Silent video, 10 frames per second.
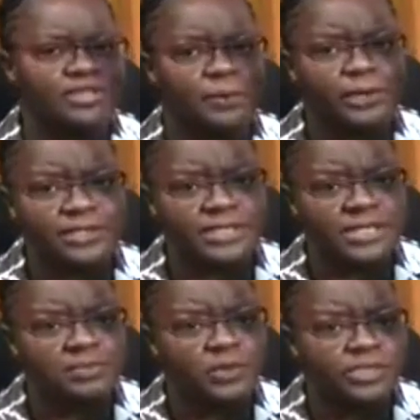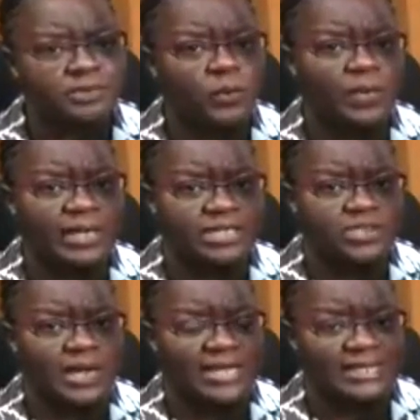The person must be willing
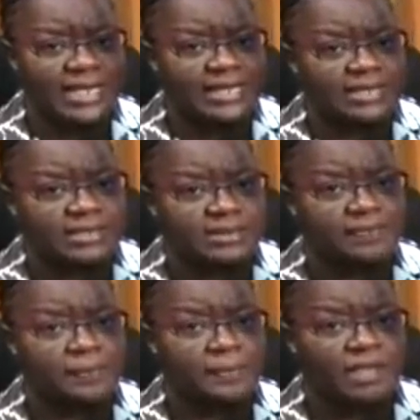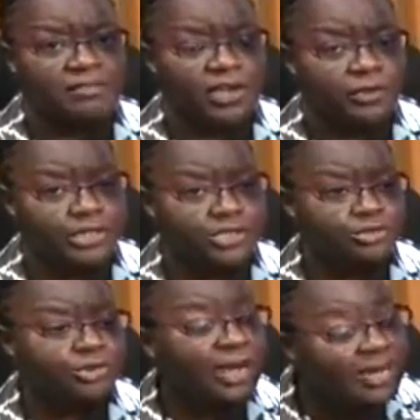to attend various
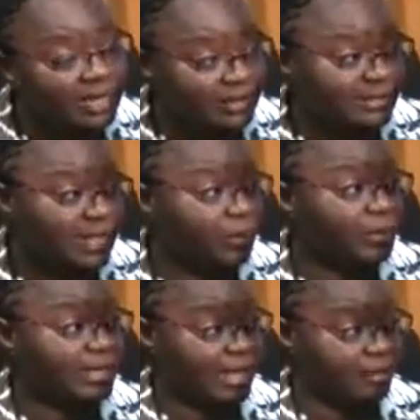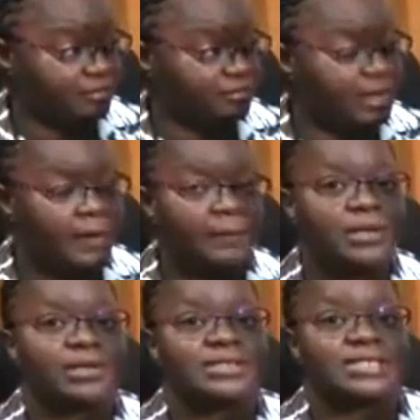trainings that we have,
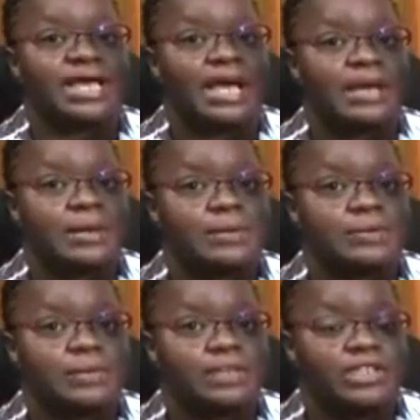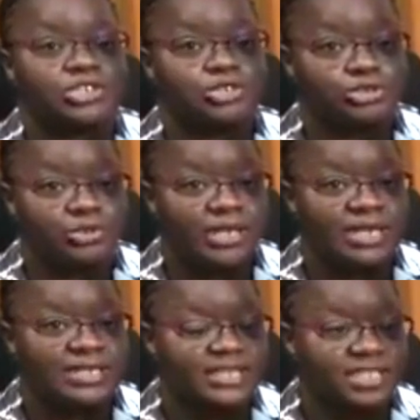because the children,
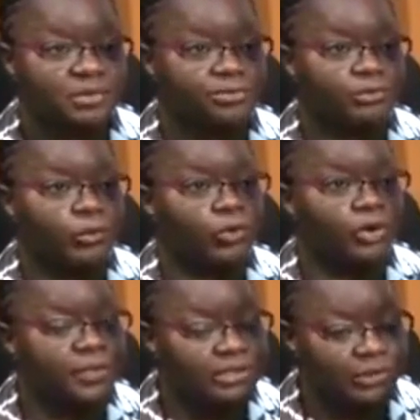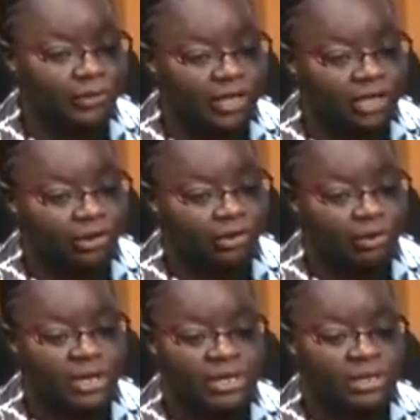as I said before, who come into our
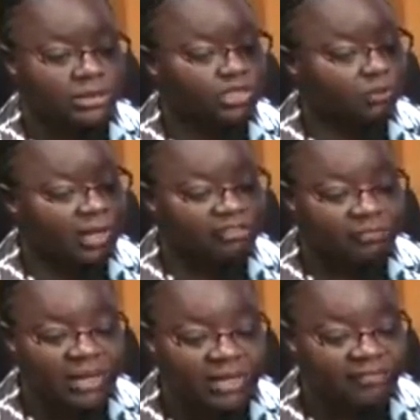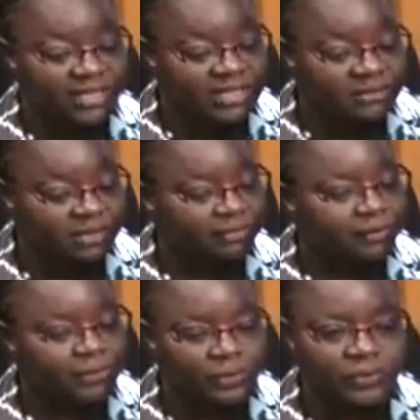care, some have been victims of
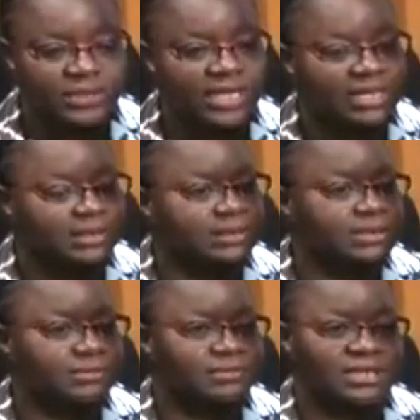abuse and